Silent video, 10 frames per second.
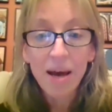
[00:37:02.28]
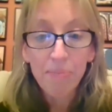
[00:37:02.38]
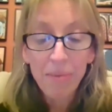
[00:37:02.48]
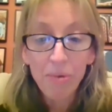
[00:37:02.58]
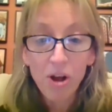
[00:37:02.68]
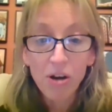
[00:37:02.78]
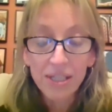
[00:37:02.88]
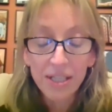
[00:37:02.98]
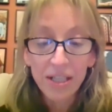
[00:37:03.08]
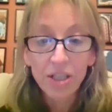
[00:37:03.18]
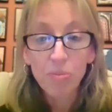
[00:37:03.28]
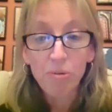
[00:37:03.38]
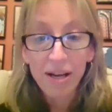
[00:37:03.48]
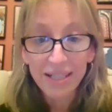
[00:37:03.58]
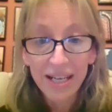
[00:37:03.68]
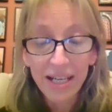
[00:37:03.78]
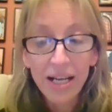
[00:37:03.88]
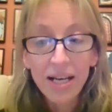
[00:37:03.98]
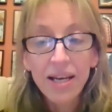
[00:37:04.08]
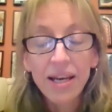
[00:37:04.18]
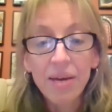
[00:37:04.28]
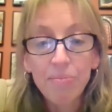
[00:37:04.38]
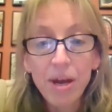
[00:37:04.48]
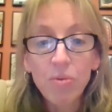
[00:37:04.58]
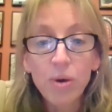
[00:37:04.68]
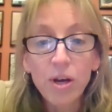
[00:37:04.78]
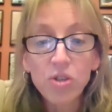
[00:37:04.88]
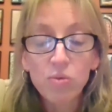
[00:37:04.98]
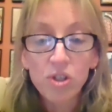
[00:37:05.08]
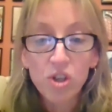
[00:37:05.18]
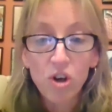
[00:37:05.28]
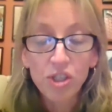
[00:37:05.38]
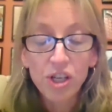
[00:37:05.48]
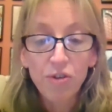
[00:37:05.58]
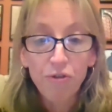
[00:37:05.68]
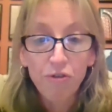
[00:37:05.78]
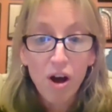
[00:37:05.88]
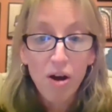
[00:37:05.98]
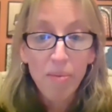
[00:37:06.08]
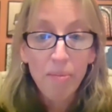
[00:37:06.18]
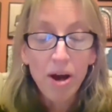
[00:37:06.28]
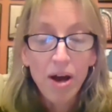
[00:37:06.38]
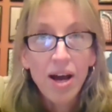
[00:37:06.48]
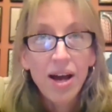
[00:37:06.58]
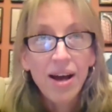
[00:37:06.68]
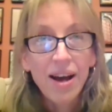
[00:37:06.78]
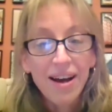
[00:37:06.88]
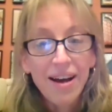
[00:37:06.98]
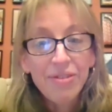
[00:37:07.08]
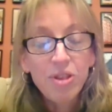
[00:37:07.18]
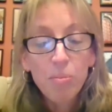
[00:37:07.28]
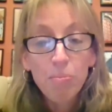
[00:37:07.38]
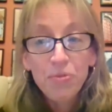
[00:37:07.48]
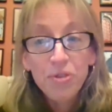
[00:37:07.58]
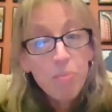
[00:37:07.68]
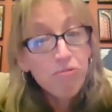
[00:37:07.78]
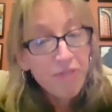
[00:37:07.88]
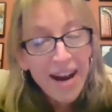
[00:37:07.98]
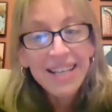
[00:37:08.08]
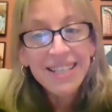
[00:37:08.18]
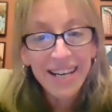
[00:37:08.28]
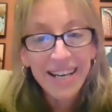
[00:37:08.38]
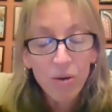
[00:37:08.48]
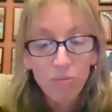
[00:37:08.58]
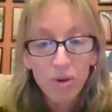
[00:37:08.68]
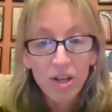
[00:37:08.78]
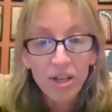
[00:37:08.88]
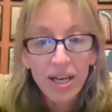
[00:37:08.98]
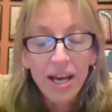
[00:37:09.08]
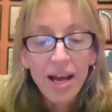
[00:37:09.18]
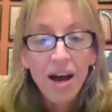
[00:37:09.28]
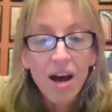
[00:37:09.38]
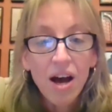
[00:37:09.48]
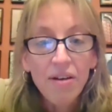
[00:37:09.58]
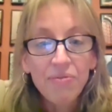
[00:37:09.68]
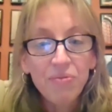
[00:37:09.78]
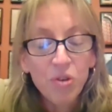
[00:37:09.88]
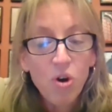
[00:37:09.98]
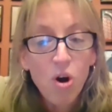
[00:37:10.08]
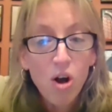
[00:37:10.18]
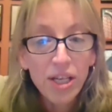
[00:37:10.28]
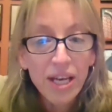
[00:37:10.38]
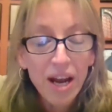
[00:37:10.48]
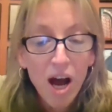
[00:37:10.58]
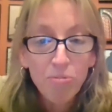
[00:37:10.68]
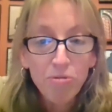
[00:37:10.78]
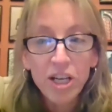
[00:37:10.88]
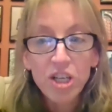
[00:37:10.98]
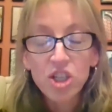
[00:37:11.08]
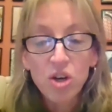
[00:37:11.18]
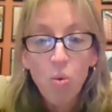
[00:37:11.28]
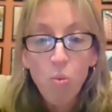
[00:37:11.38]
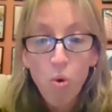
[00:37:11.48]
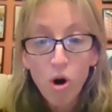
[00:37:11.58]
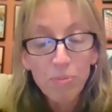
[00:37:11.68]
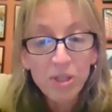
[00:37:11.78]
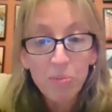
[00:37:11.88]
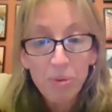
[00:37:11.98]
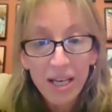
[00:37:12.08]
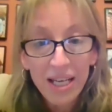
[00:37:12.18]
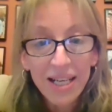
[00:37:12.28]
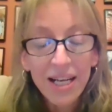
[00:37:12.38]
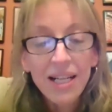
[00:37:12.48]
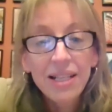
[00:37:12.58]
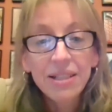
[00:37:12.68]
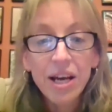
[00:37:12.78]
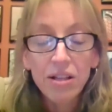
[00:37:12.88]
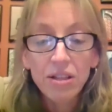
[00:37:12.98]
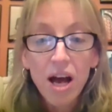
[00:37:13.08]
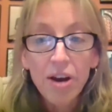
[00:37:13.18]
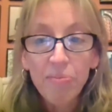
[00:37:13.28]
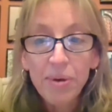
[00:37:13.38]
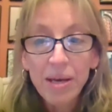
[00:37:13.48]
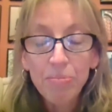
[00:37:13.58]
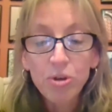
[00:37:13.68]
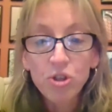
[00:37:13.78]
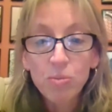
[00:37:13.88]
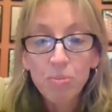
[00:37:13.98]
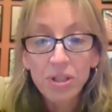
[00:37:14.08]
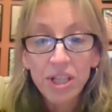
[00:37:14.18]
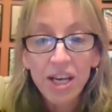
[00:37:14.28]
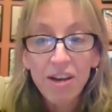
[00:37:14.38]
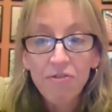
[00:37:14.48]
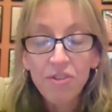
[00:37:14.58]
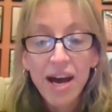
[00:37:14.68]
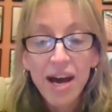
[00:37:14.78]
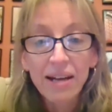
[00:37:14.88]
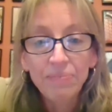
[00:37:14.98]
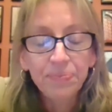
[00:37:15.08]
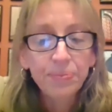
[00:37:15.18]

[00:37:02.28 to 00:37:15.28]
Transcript: that people are still expressing in many ways resulted from the branding, really. Calling it Operation Warp Speed led a lot of people to believe that